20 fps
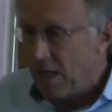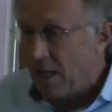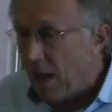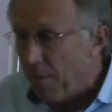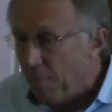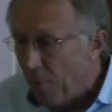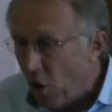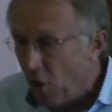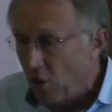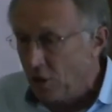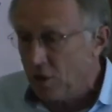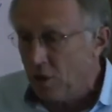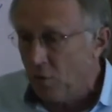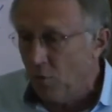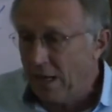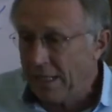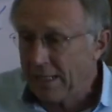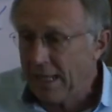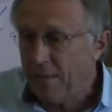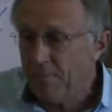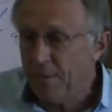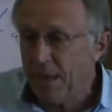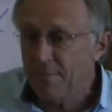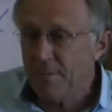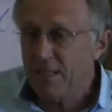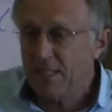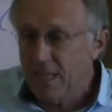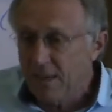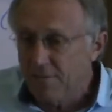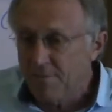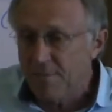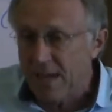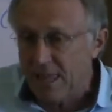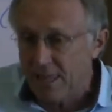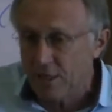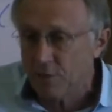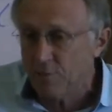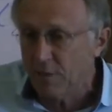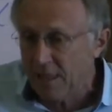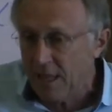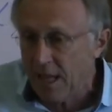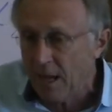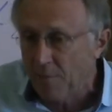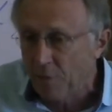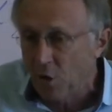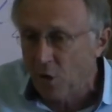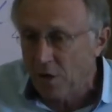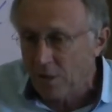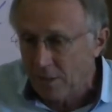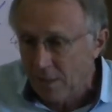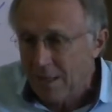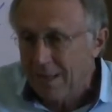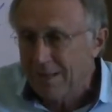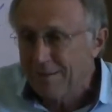when they are born. So what can babies give mothers when they are born?